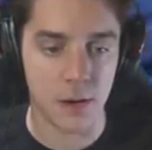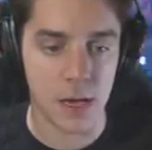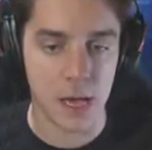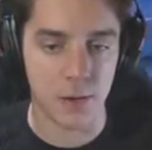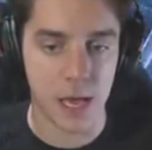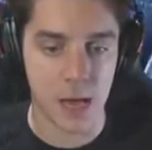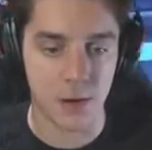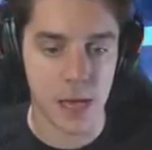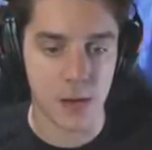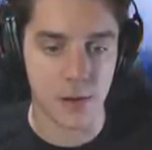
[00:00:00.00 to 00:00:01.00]
okay, okay,
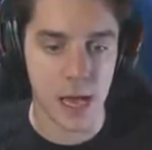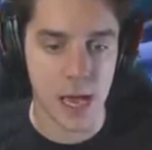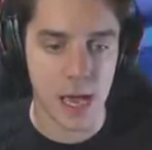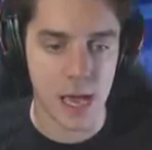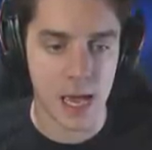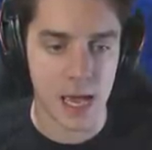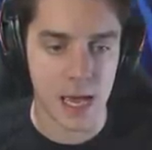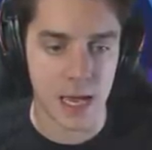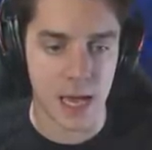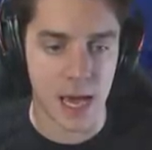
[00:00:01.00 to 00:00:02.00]
okay,
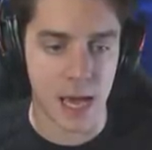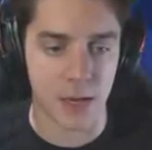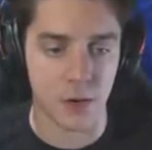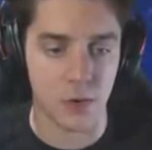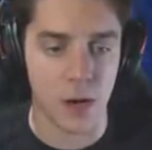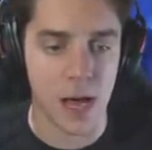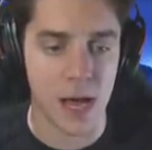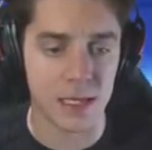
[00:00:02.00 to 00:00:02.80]
okay. How do I